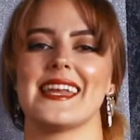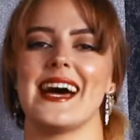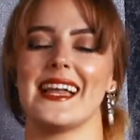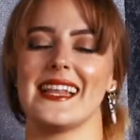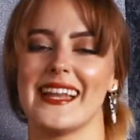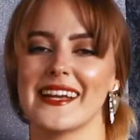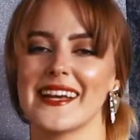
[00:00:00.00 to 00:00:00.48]

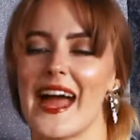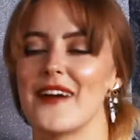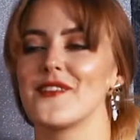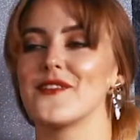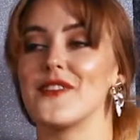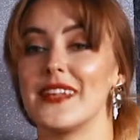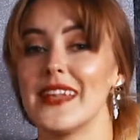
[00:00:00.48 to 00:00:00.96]
that like
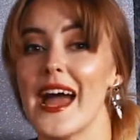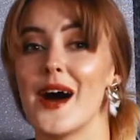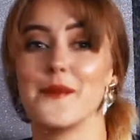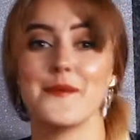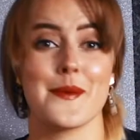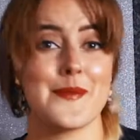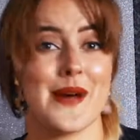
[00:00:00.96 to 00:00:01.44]
Counterfeit
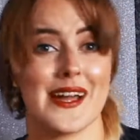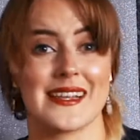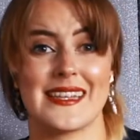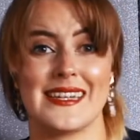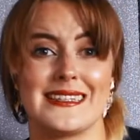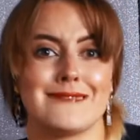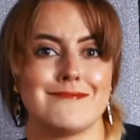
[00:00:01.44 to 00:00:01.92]
now but back
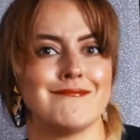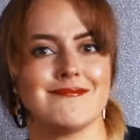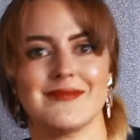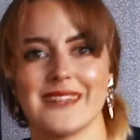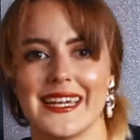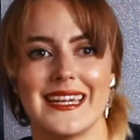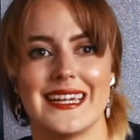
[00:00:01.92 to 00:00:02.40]
then
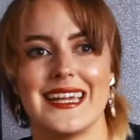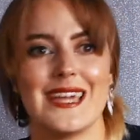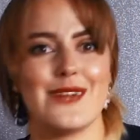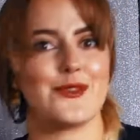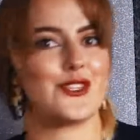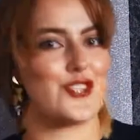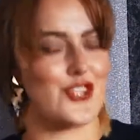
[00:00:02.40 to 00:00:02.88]
it
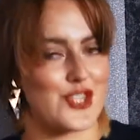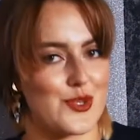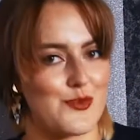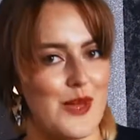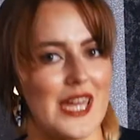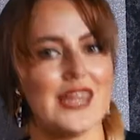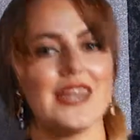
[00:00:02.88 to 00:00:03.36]
was just
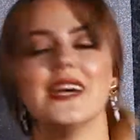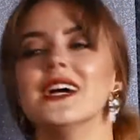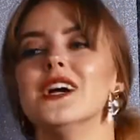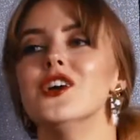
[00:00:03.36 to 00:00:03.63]
me.